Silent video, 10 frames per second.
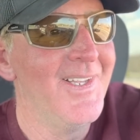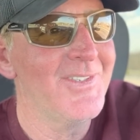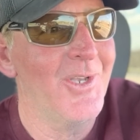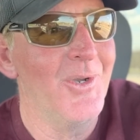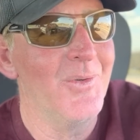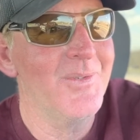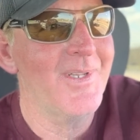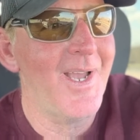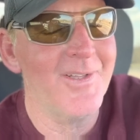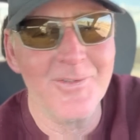So
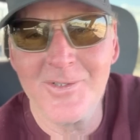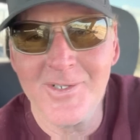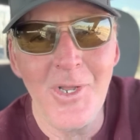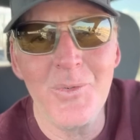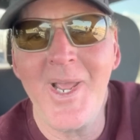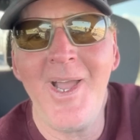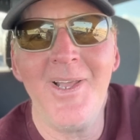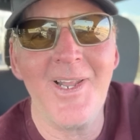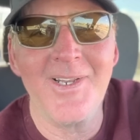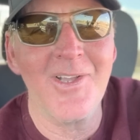I no
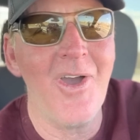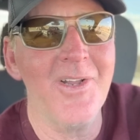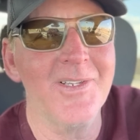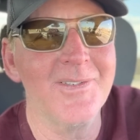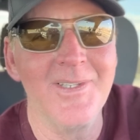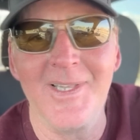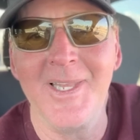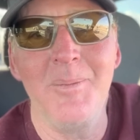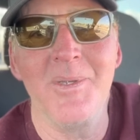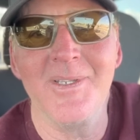doubt I'd have caught a
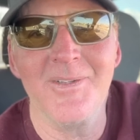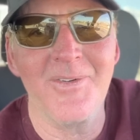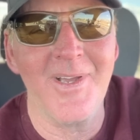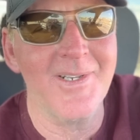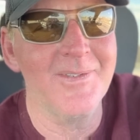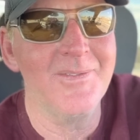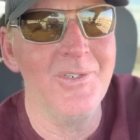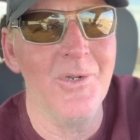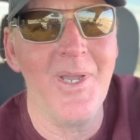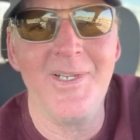limit if I,
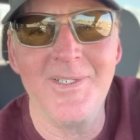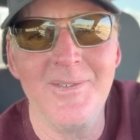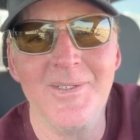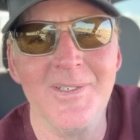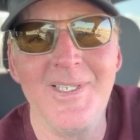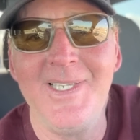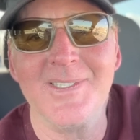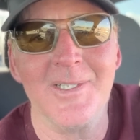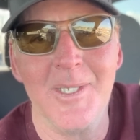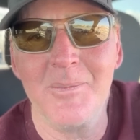you know, had a
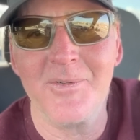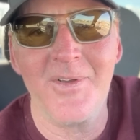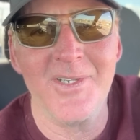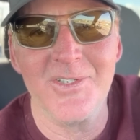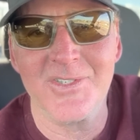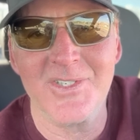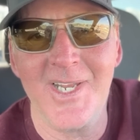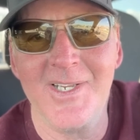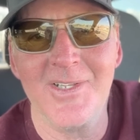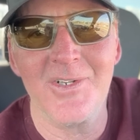decent limit if I'd have just
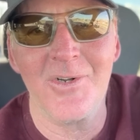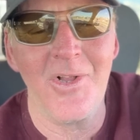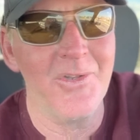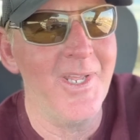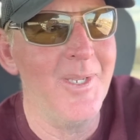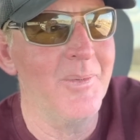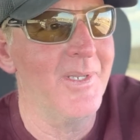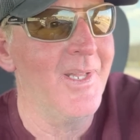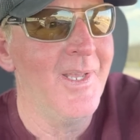stayed in there all day. But